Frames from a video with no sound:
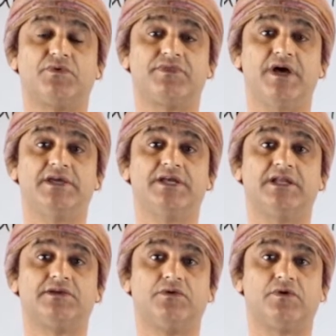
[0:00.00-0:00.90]
with
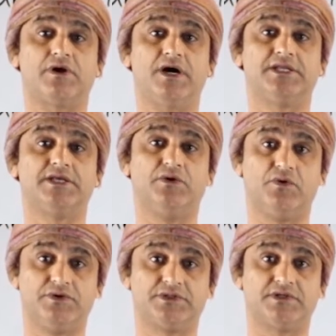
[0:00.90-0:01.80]
thionyl chloride in
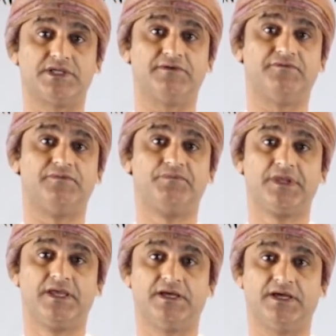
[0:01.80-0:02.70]
order to give
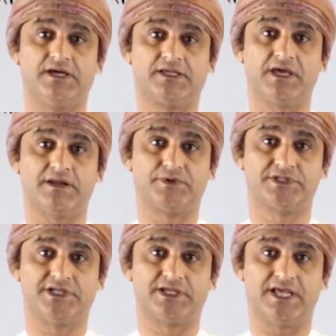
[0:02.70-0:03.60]

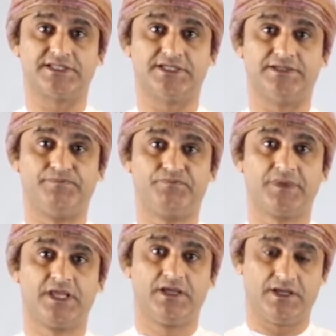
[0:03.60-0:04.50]
carboxylic acid
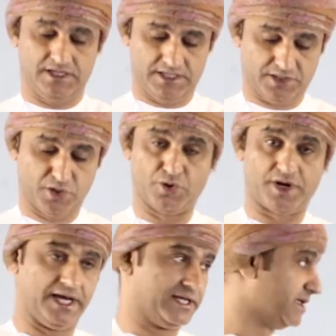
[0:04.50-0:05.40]

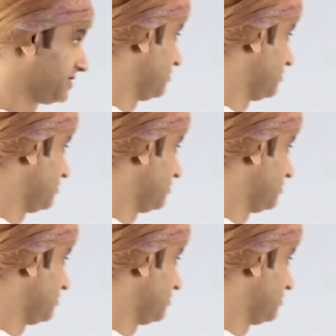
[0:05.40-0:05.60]
chloride. Let's